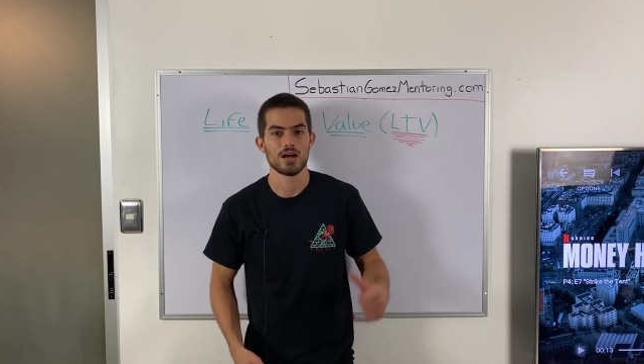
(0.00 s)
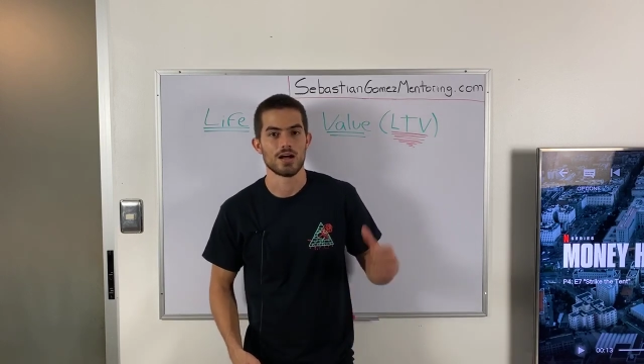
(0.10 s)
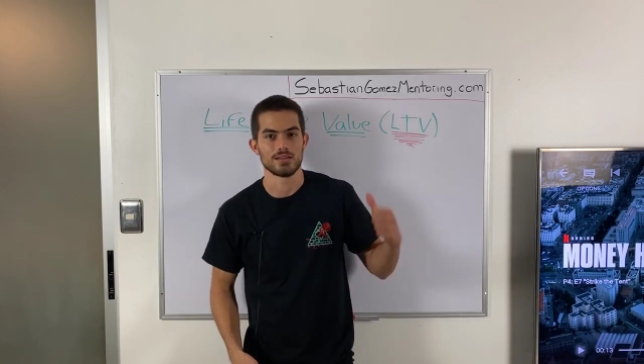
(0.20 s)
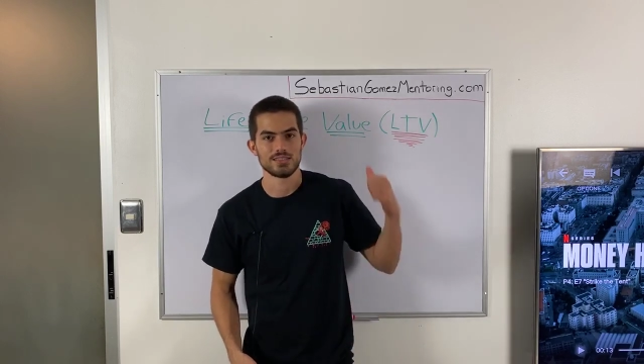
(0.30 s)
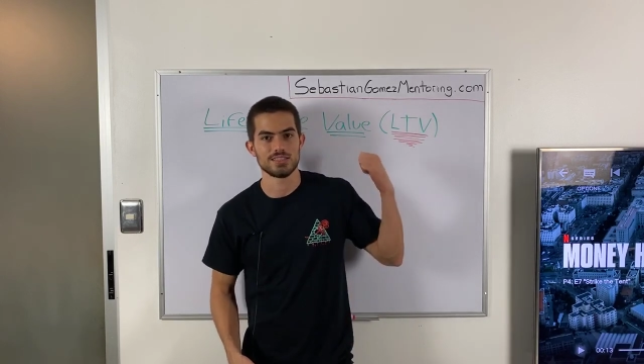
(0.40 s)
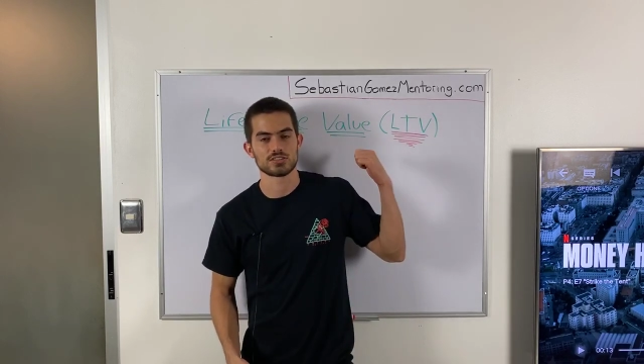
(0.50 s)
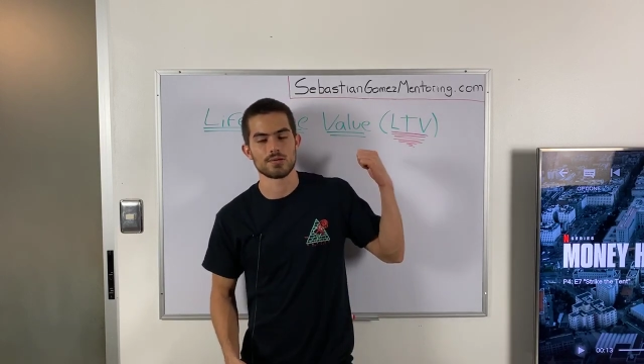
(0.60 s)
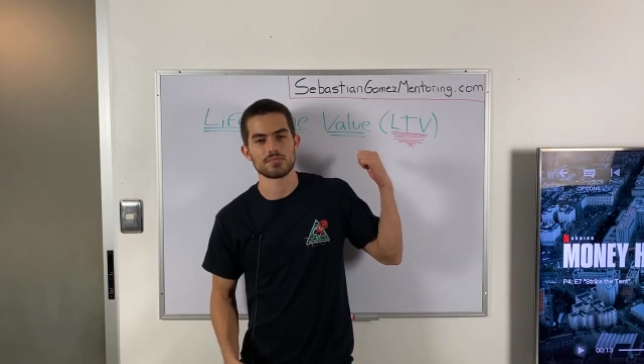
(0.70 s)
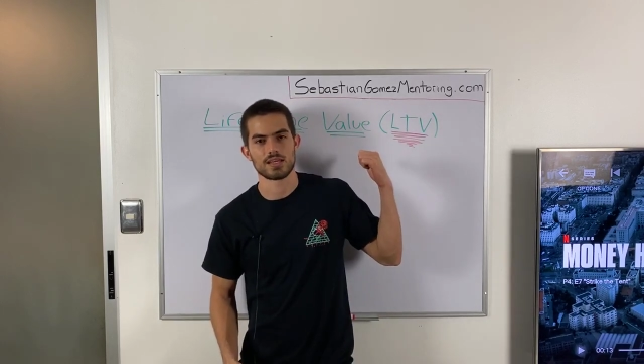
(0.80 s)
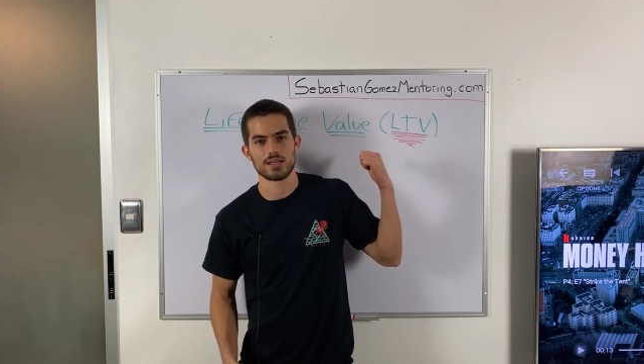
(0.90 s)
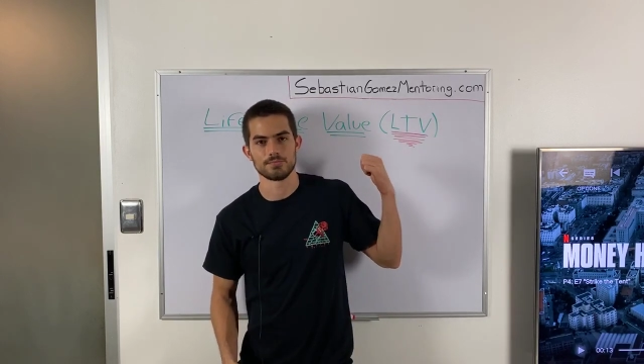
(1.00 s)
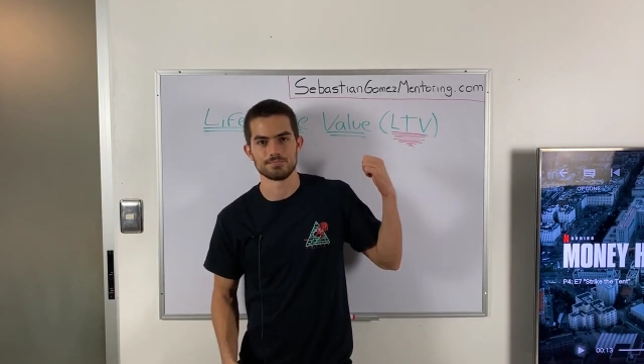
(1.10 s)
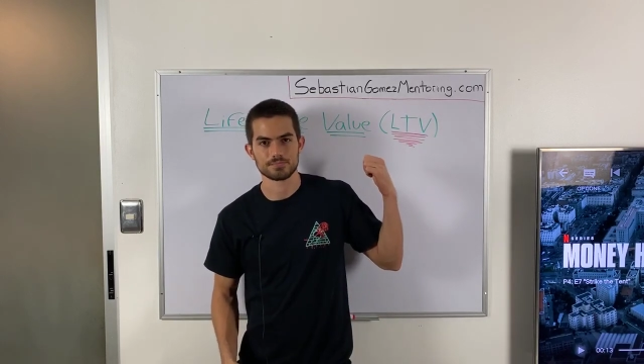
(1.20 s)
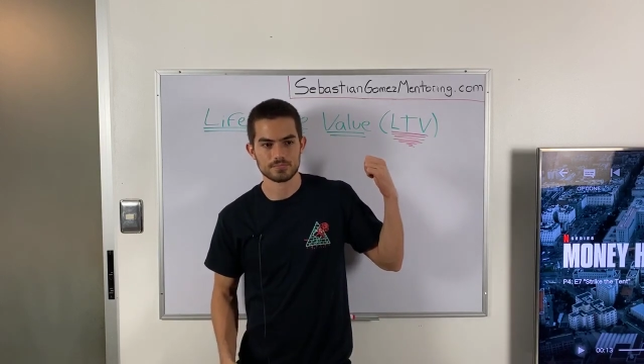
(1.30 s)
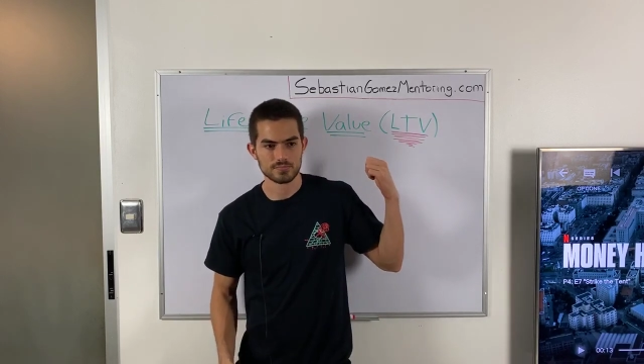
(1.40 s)
this is something,
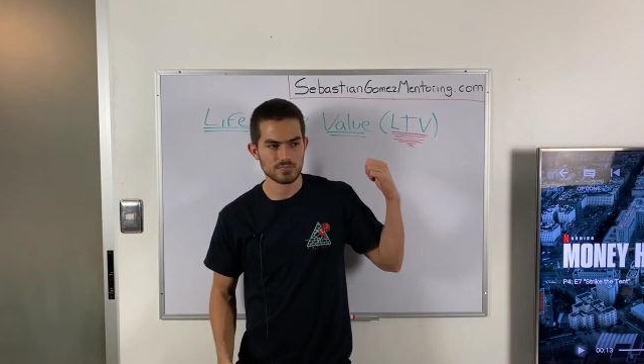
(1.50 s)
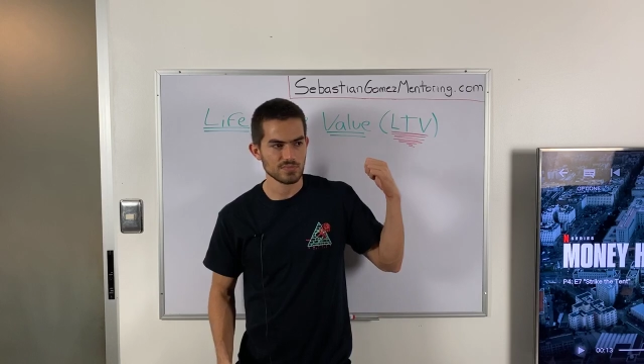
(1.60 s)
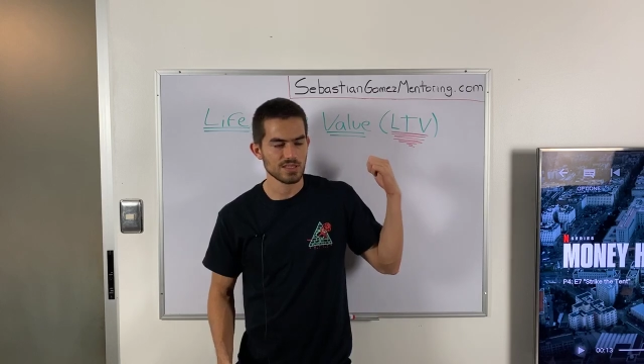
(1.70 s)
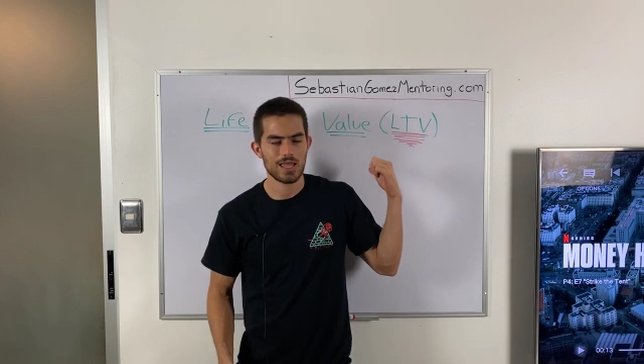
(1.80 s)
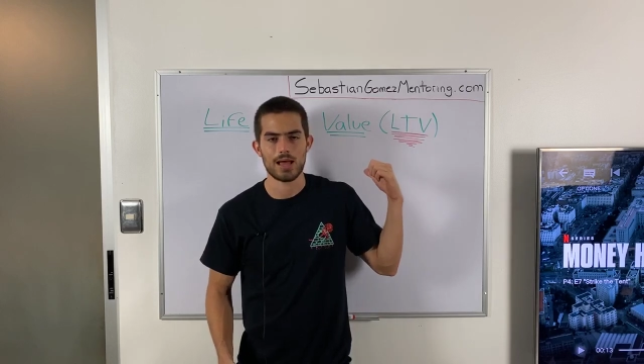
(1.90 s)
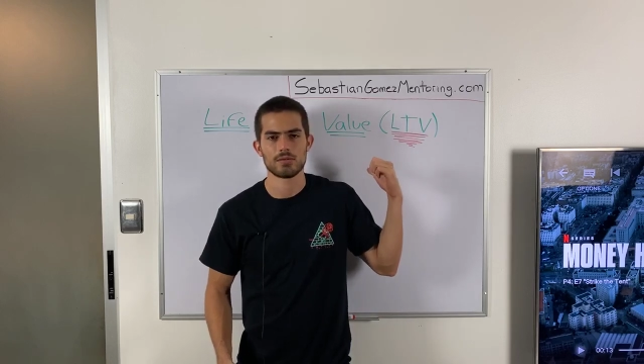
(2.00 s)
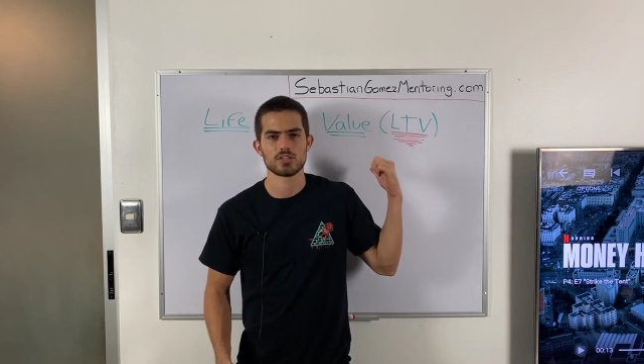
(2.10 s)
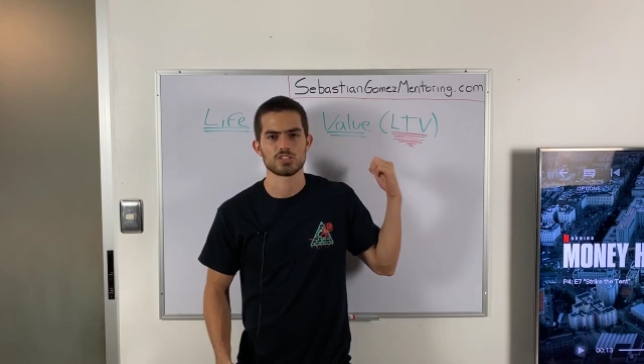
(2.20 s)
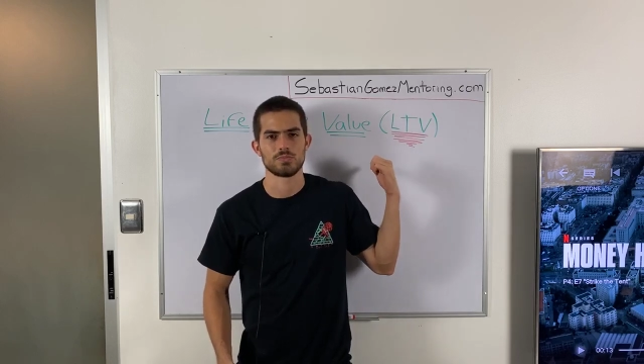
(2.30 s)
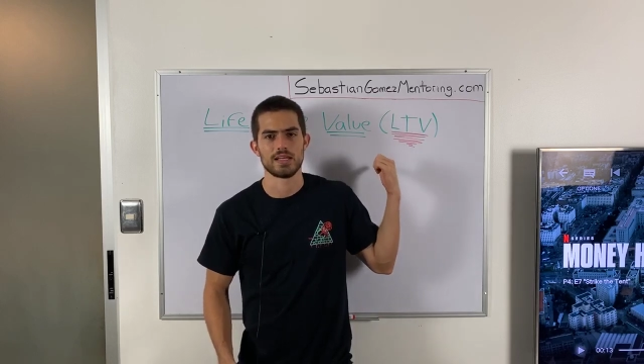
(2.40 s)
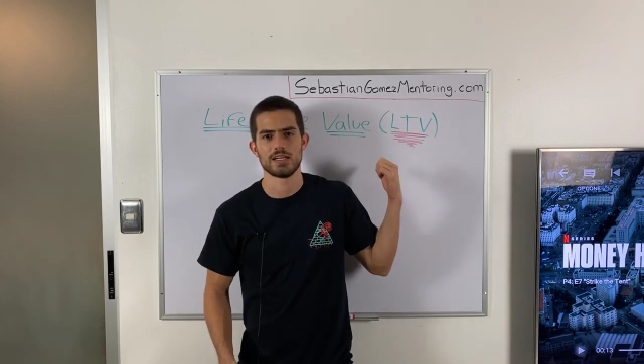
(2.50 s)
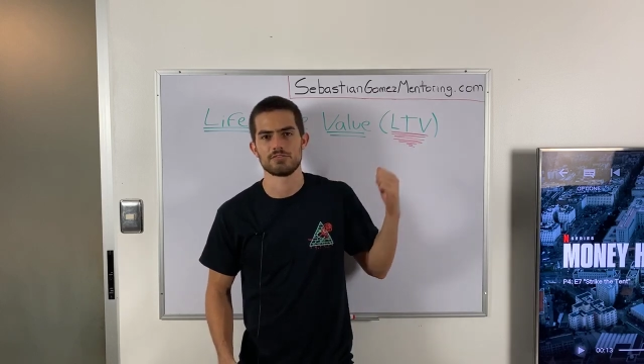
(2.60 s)
I'm not going to explain it,